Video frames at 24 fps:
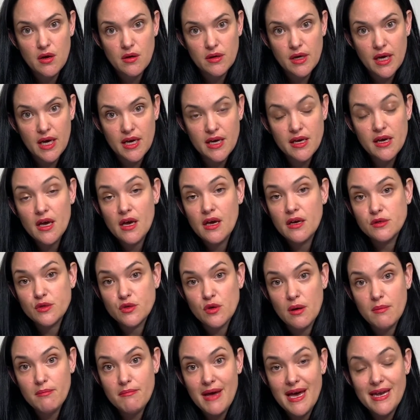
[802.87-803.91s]
Okay, so
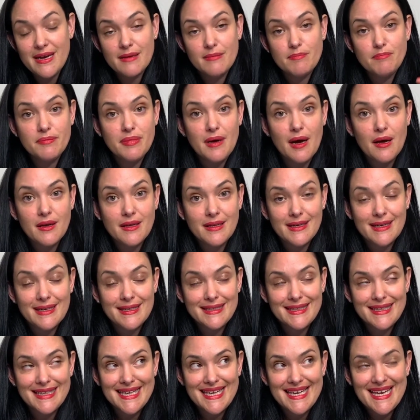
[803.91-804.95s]
in
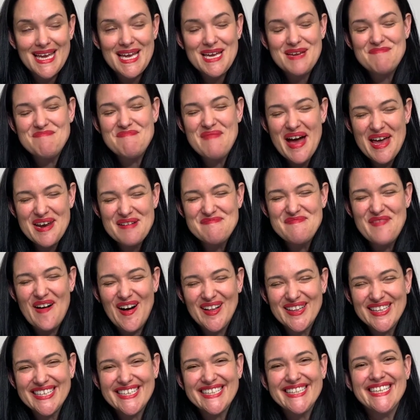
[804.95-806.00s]

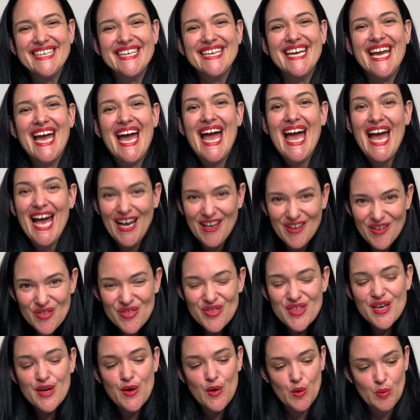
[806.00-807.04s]
metabolically
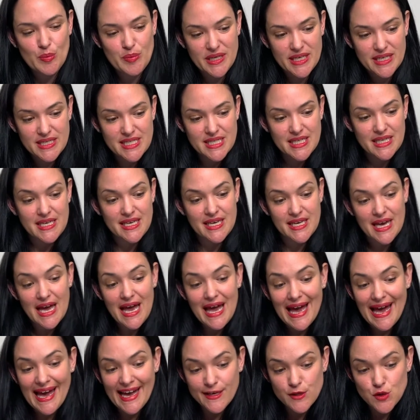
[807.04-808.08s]
healthy obesity,
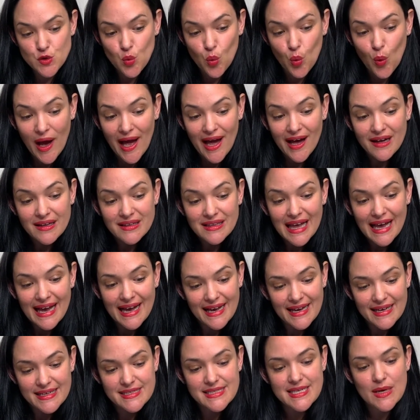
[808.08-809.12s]
as well
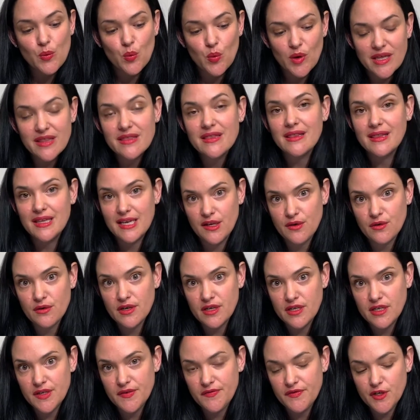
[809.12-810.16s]
as with leaner
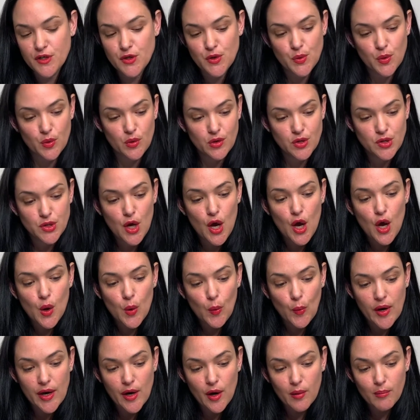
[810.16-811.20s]
individuals,
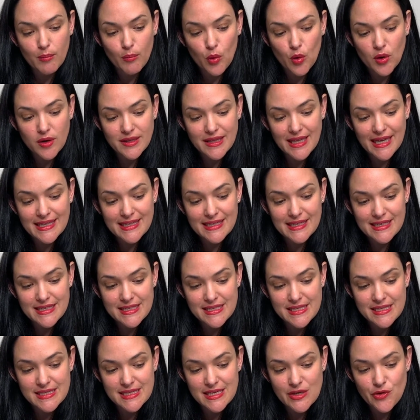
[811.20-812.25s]
we are more likely to
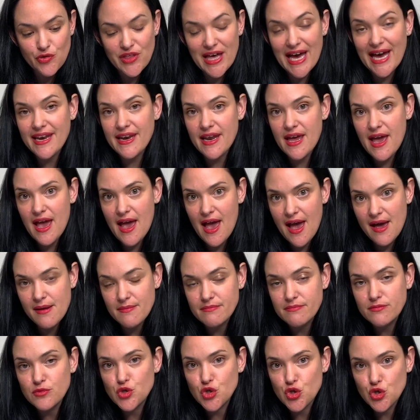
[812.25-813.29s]
see that
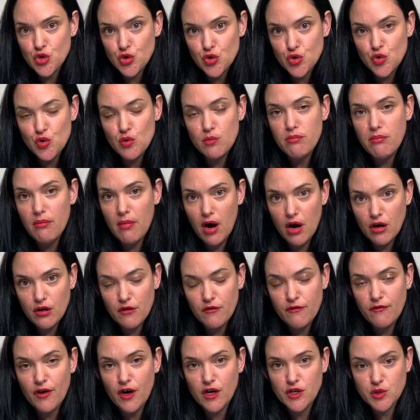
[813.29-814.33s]
M2
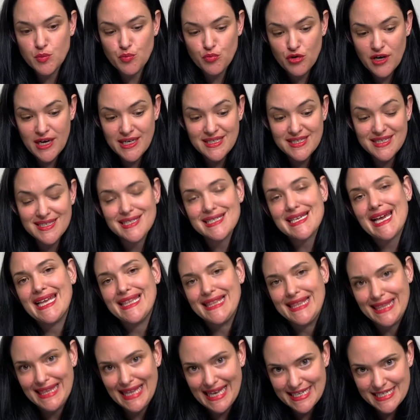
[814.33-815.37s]
macrophage presence
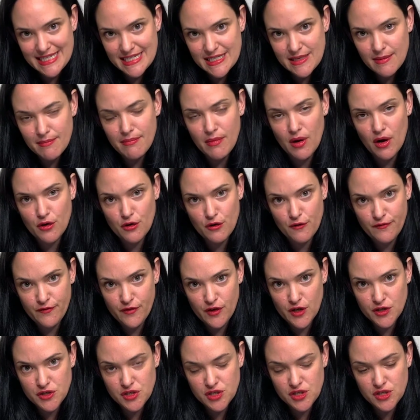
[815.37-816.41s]
and less
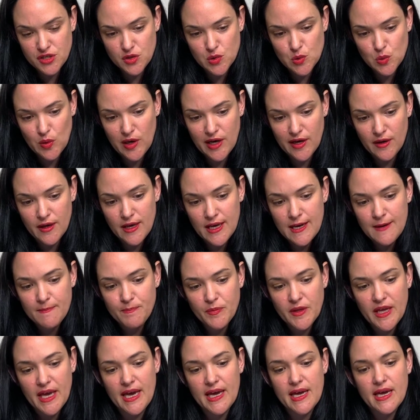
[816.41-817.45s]
macrophages as well.
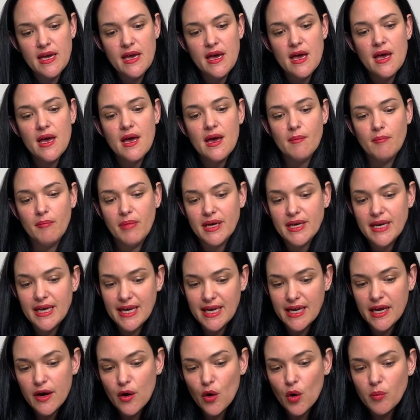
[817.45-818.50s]
Okay, but
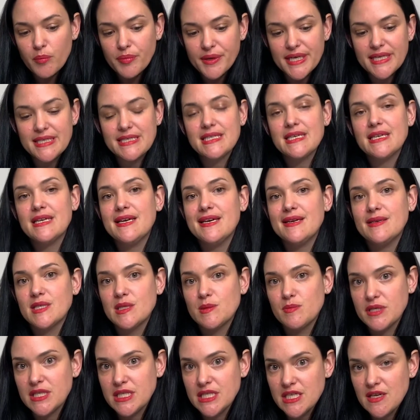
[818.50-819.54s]
in obesity,
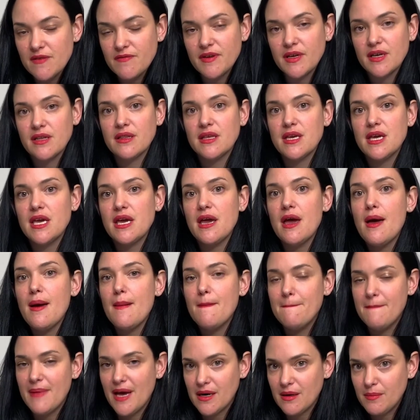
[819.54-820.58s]
specifically
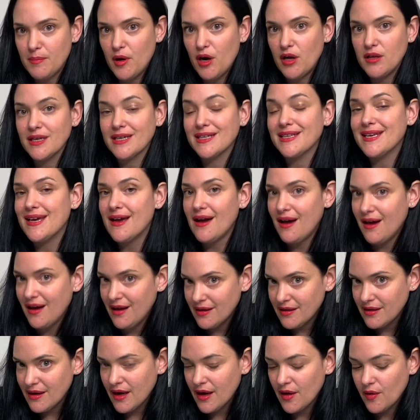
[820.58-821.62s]
metabolically
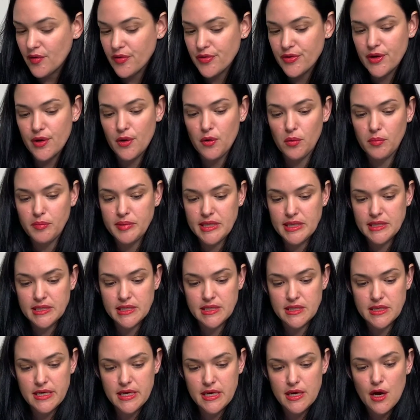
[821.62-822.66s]
unhealthy
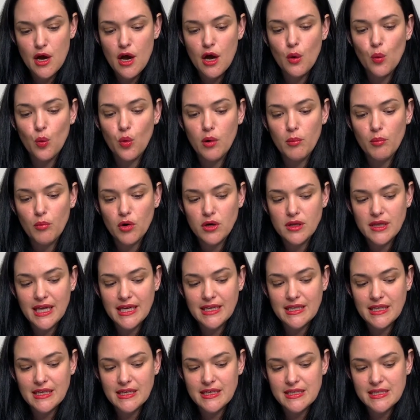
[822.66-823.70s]
obesity, we're more
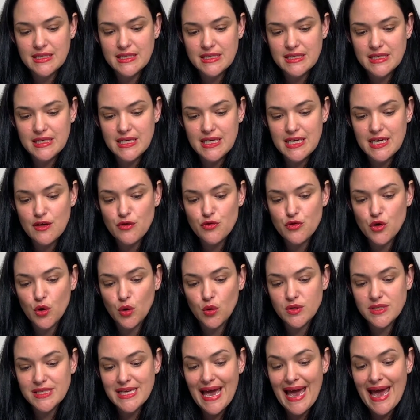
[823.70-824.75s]
likely to see
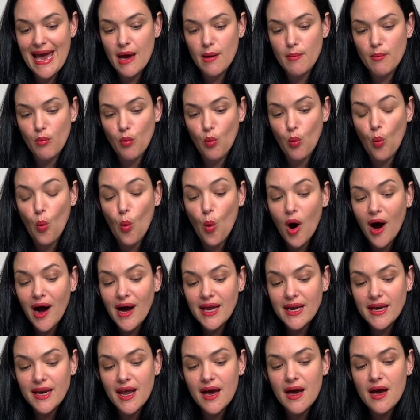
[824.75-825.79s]
those
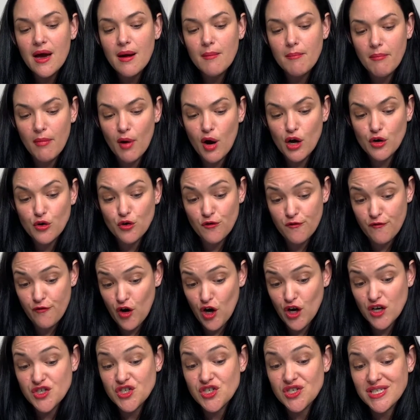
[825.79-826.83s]
M1
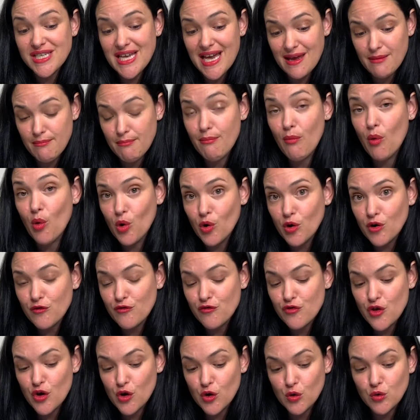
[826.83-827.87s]
macrophages and more
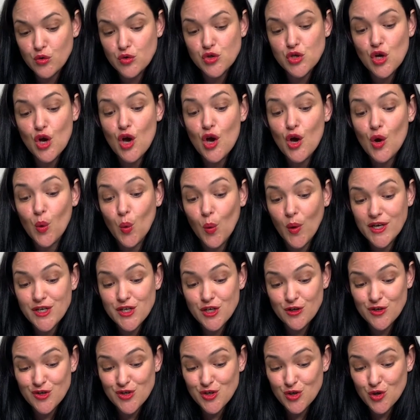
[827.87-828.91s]
of those, which
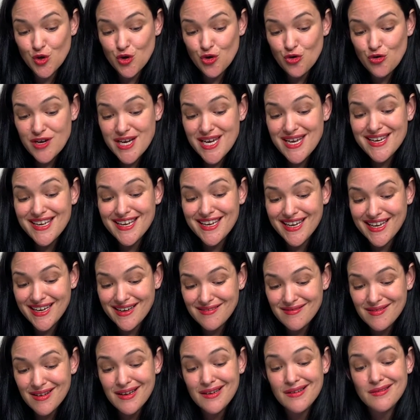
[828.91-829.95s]
are
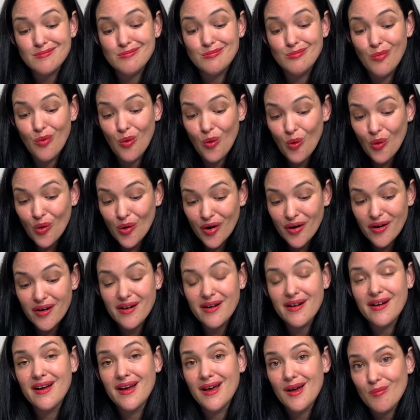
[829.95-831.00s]
secreting
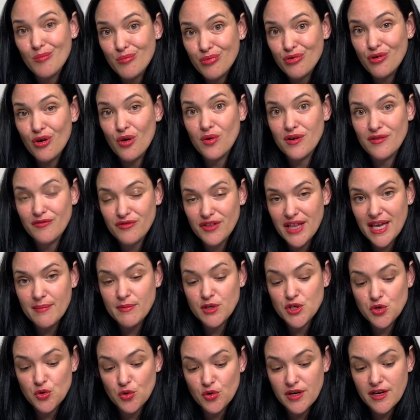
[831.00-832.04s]
more
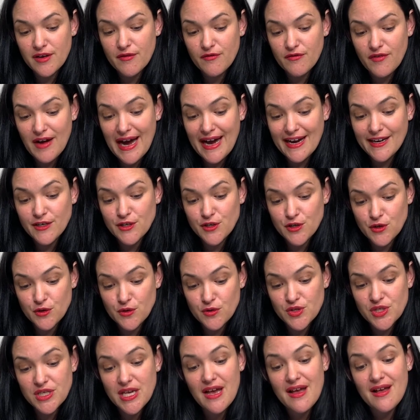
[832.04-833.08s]
pro-inflammatory
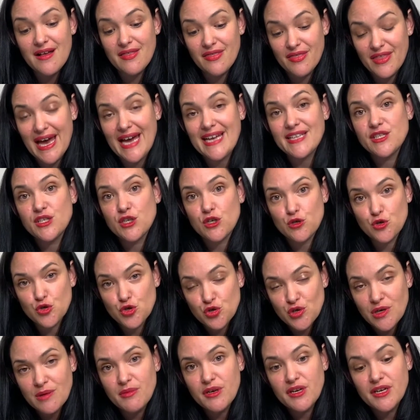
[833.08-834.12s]
factors that's
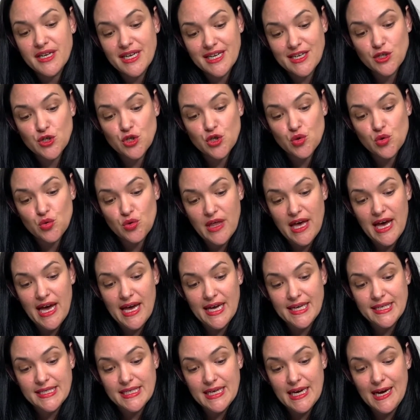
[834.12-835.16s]
contributing to
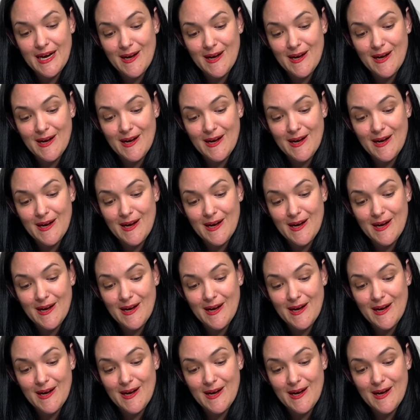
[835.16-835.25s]
that